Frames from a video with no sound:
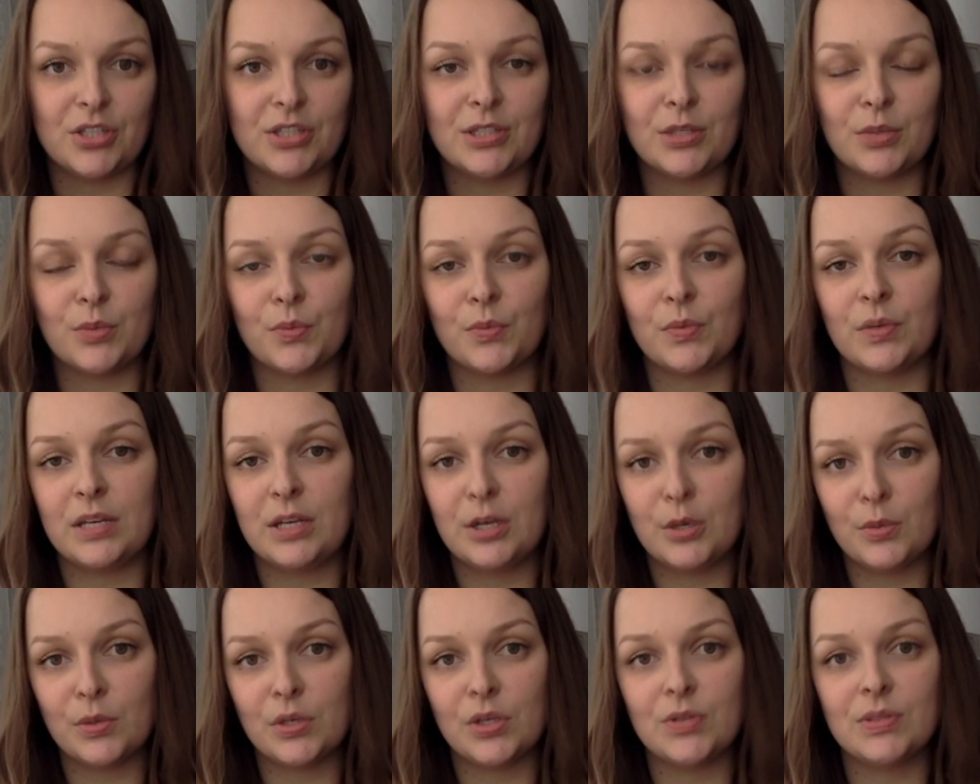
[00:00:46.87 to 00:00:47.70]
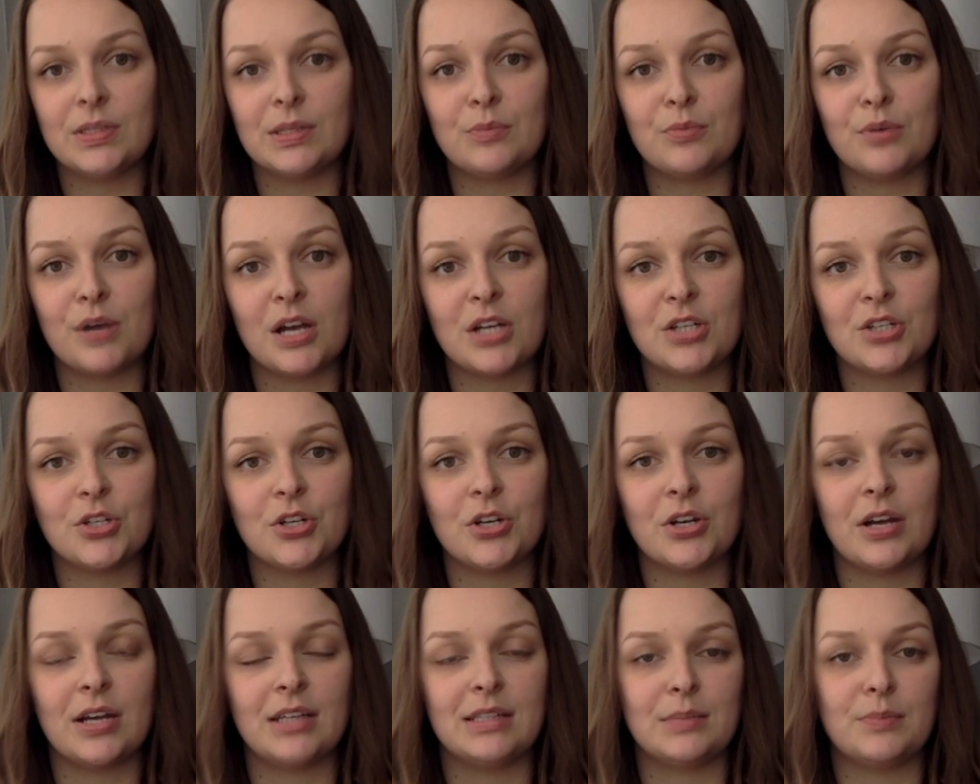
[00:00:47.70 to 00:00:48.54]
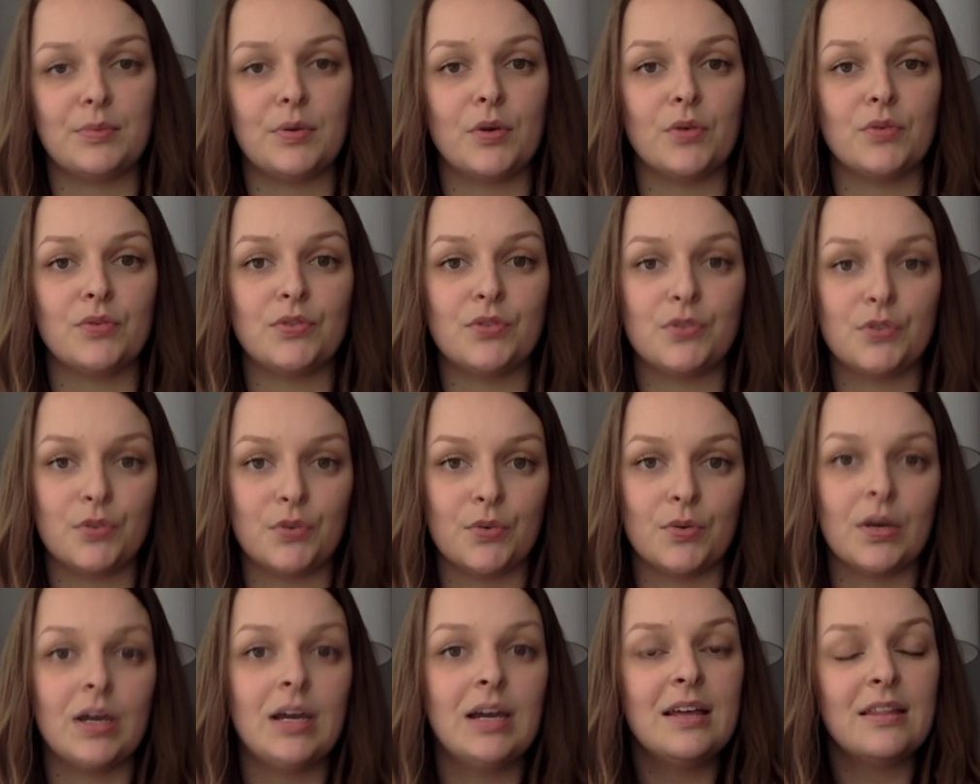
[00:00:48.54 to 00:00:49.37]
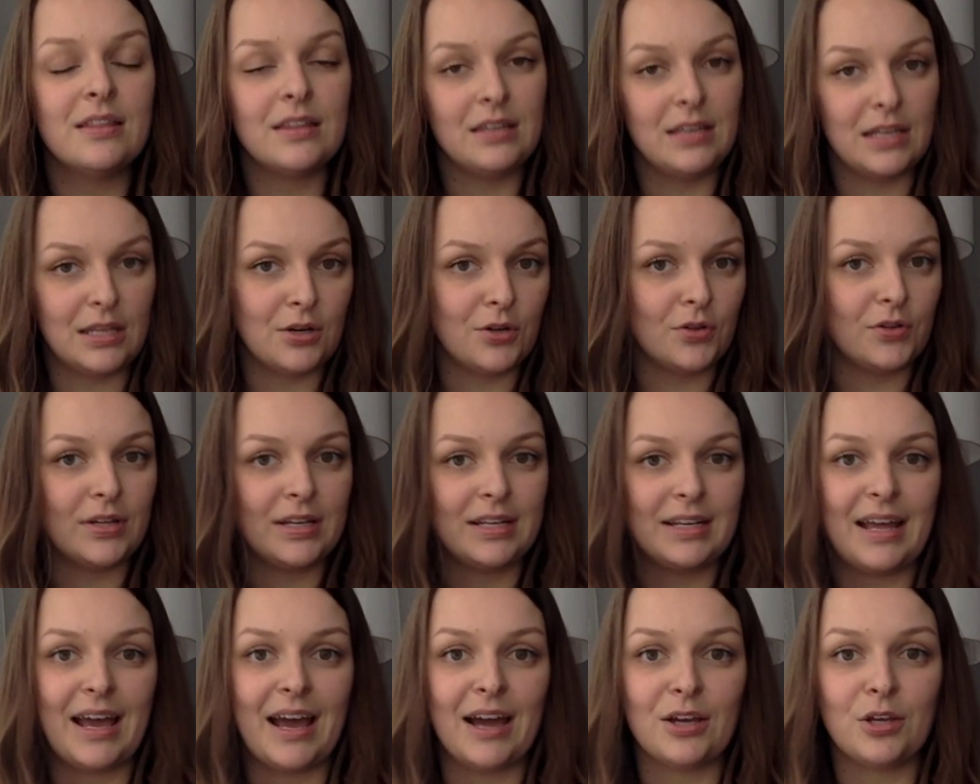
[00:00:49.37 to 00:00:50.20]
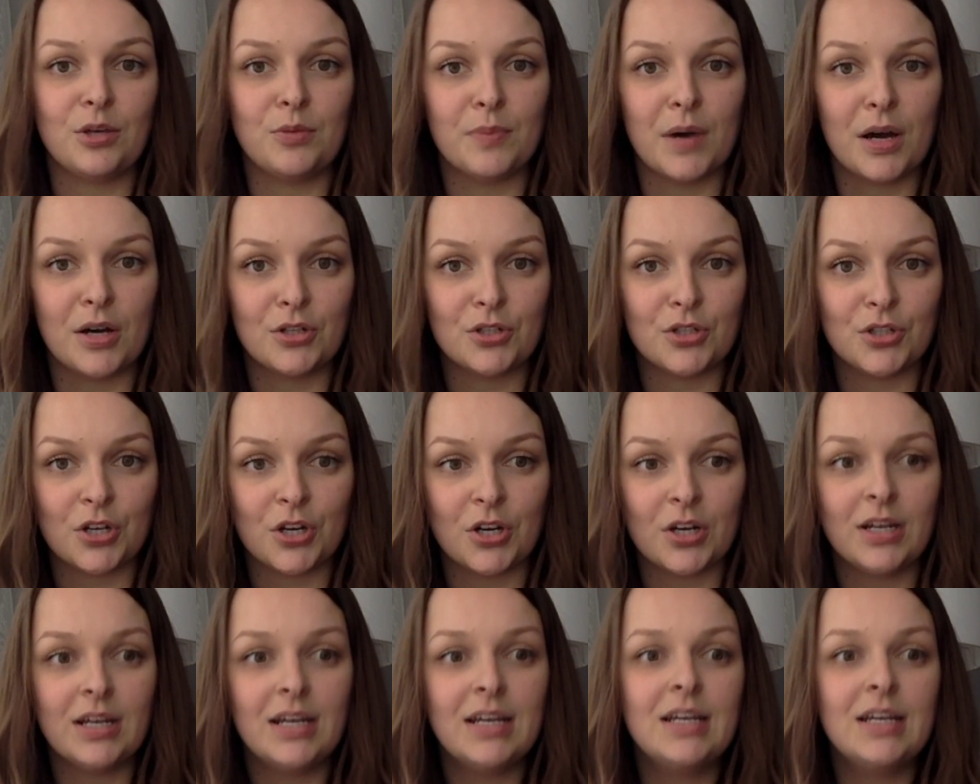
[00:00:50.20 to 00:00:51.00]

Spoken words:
So here we're using pressure as opposed to the needle in acupuncture.